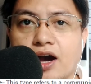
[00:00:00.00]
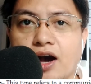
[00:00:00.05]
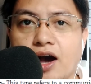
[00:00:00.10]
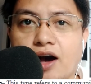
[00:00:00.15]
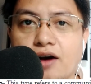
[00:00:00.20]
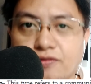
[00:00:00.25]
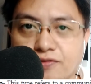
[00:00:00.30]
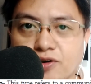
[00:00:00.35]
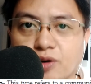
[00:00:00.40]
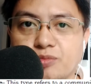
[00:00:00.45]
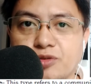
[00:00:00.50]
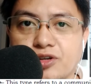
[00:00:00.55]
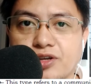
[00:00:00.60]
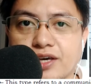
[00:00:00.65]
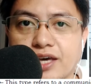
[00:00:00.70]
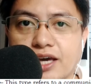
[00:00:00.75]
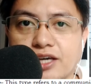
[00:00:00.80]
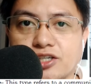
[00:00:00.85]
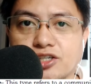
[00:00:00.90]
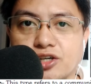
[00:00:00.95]
of
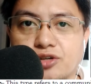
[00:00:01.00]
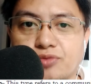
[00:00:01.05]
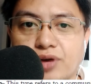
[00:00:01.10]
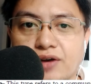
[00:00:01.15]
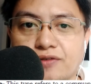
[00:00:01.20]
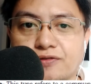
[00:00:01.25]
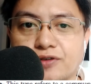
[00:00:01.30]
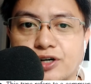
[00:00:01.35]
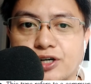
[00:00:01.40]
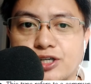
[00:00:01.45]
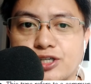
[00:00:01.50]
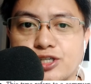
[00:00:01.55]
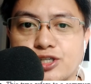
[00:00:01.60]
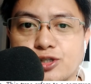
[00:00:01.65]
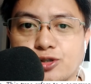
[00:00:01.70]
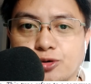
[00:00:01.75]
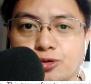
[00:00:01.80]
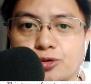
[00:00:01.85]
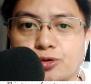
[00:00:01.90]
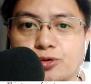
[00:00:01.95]
communication refers
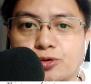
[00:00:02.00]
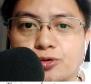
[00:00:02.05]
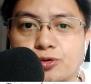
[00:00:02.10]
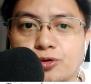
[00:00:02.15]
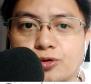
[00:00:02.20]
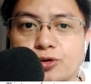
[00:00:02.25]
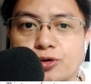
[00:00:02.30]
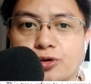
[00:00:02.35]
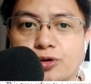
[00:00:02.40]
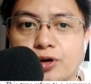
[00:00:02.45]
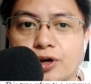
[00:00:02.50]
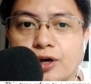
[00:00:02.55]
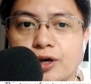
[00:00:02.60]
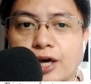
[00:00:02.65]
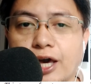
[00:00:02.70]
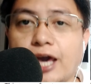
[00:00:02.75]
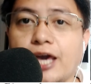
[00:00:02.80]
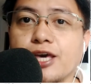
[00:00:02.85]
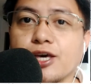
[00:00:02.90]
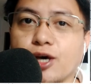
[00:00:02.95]
to
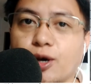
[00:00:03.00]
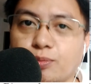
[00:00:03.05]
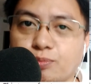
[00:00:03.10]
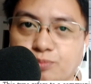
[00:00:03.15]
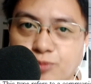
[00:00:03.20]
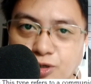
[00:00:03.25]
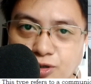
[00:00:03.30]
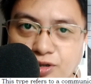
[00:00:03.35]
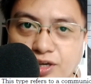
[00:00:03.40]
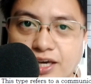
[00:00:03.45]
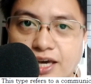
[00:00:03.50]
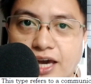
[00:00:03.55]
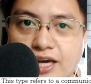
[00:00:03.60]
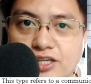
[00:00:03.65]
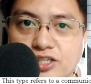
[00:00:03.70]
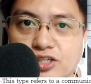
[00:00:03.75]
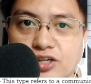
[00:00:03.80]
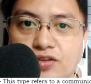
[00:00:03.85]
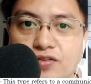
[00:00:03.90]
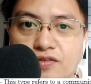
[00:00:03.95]
a
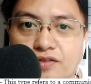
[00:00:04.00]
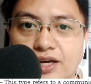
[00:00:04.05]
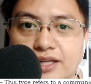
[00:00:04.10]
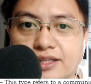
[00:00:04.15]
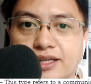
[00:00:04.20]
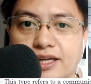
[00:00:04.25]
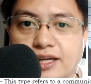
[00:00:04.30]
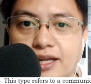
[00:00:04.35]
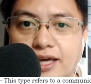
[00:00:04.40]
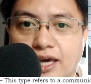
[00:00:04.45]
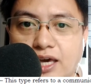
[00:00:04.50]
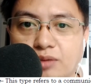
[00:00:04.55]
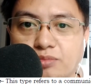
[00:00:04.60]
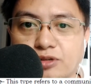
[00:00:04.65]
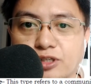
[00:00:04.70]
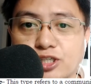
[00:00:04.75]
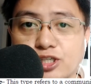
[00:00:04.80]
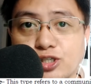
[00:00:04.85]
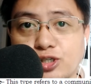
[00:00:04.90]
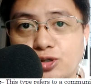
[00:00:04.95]
communication that
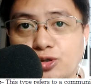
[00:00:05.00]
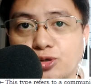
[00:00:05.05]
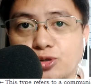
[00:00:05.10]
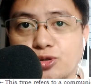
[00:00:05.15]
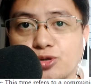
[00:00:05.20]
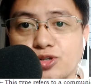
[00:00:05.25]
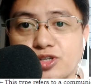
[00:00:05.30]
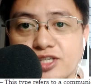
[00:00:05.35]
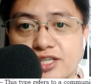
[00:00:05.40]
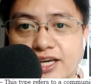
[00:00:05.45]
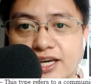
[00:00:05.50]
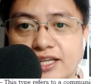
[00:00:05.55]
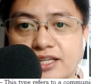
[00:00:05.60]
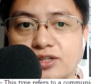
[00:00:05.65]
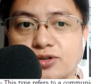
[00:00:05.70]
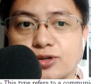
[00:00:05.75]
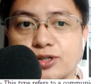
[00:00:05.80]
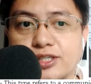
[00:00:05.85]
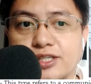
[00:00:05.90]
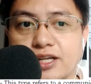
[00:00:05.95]
enables you to
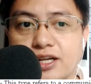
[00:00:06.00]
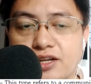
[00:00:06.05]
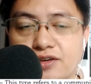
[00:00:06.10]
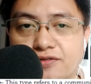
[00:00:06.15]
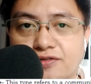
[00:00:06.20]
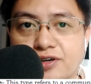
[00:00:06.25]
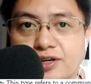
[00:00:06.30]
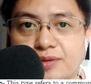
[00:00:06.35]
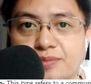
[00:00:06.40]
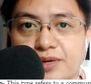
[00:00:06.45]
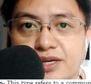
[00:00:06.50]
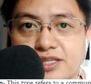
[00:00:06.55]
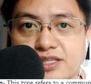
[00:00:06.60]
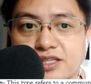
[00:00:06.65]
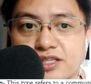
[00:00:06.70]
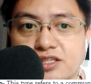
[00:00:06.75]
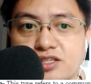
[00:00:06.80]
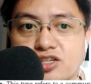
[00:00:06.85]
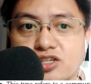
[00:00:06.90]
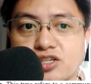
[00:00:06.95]
send or deliver a
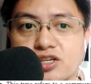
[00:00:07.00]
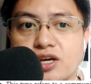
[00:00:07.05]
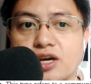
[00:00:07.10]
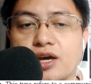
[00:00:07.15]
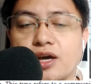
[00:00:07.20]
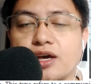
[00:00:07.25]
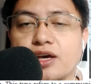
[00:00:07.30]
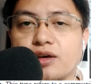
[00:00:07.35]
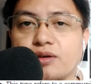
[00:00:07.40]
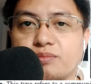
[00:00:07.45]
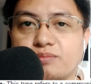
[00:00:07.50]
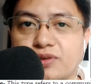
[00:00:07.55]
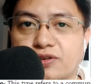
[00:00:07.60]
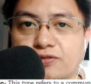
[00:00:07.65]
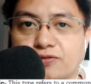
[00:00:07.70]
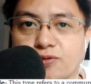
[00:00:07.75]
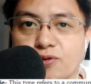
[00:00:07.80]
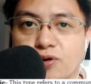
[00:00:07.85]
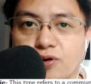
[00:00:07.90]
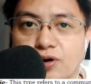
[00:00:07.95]
message
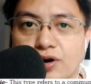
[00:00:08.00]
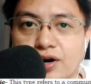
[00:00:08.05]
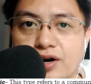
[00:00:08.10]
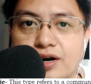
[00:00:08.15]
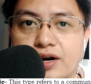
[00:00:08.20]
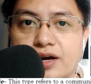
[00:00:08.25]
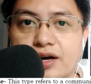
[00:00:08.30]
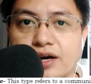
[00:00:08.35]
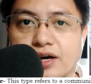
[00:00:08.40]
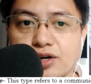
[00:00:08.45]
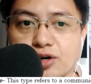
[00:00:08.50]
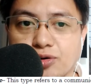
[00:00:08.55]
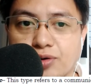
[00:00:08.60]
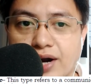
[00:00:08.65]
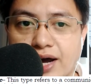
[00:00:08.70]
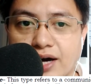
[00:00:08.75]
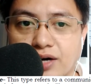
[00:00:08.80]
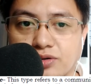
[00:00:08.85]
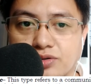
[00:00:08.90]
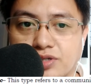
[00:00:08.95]
before a
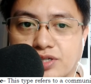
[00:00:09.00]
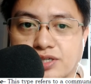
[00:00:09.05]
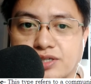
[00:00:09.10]
crowd.